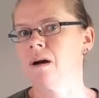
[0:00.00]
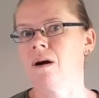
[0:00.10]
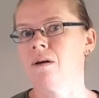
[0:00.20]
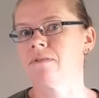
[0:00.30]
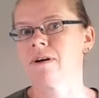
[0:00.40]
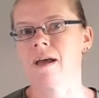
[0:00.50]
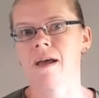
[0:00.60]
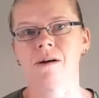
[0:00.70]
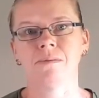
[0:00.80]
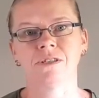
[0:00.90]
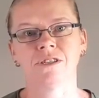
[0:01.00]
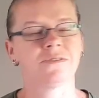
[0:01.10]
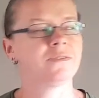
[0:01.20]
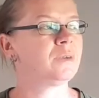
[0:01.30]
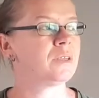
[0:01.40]
over an hour
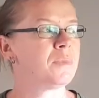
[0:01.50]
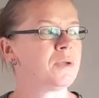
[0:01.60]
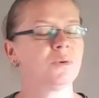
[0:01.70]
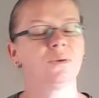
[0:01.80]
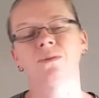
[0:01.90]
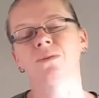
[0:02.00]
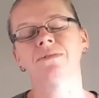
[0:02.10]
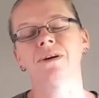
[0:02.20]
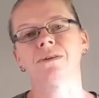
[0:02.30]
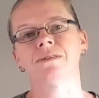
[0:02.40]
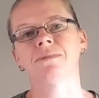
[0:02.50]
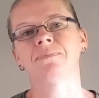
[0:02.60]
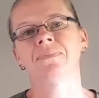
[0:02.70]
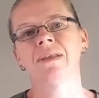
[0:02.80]
just with me putting all the photos in.